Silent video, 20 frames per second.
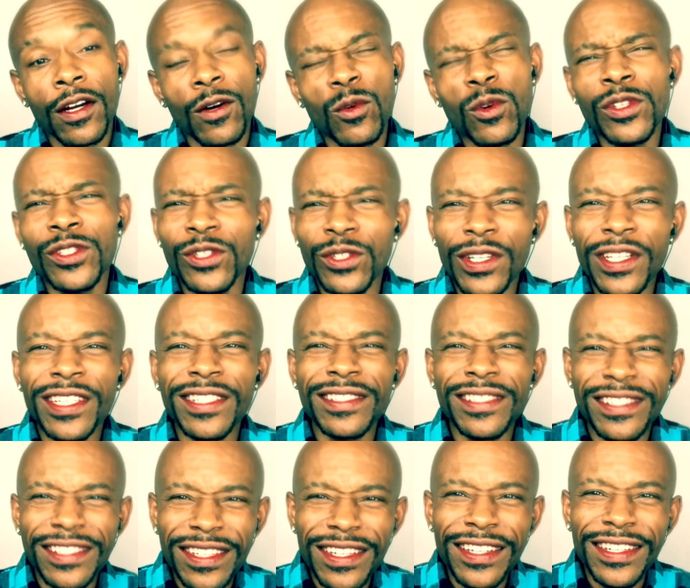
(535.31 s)
would you
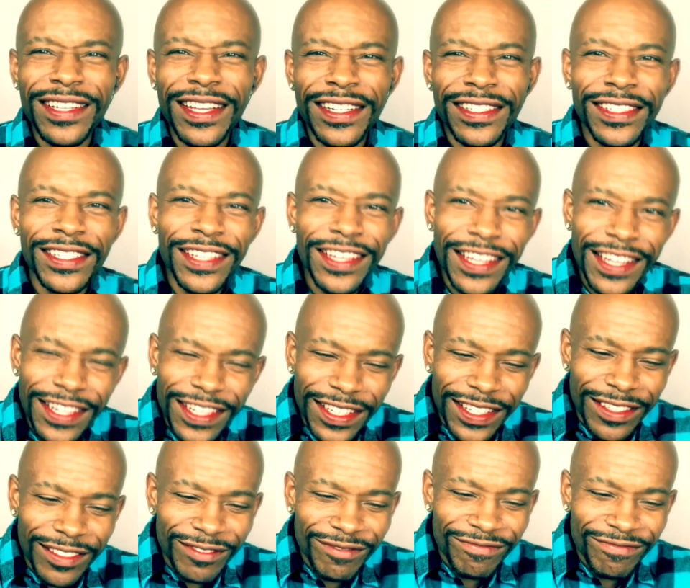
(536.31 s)
consider that cheating?